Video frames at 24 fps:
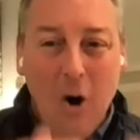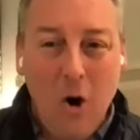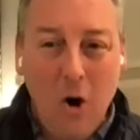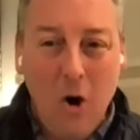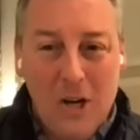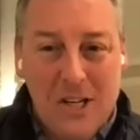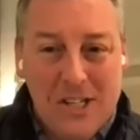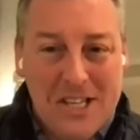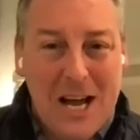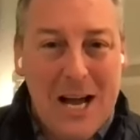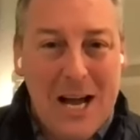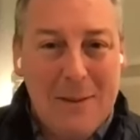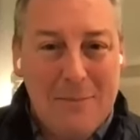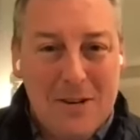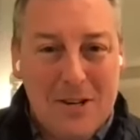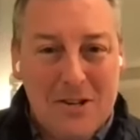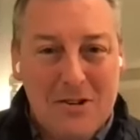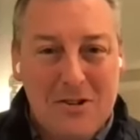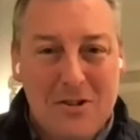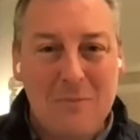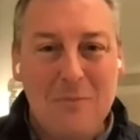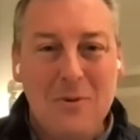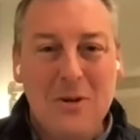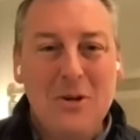on time
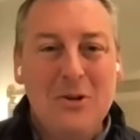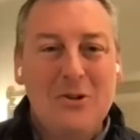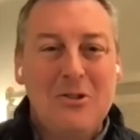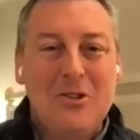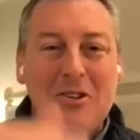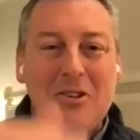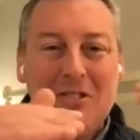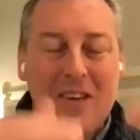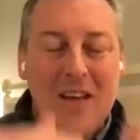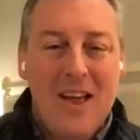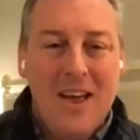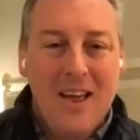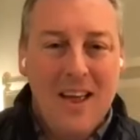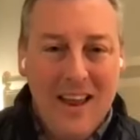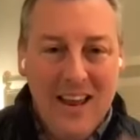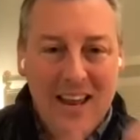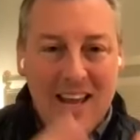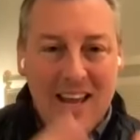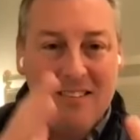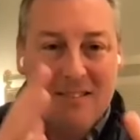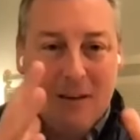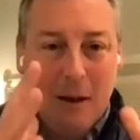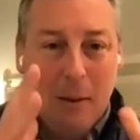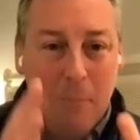distributions
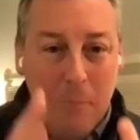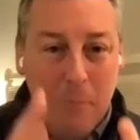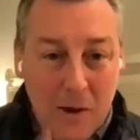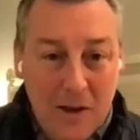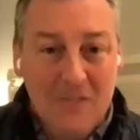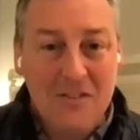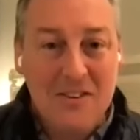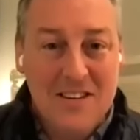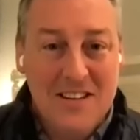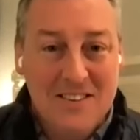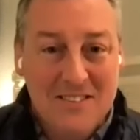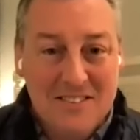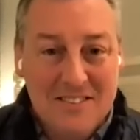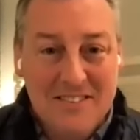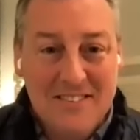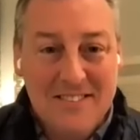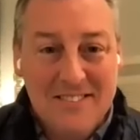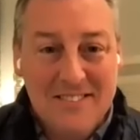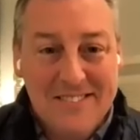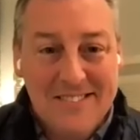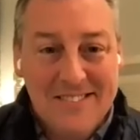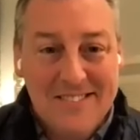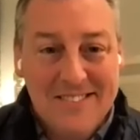it's a business.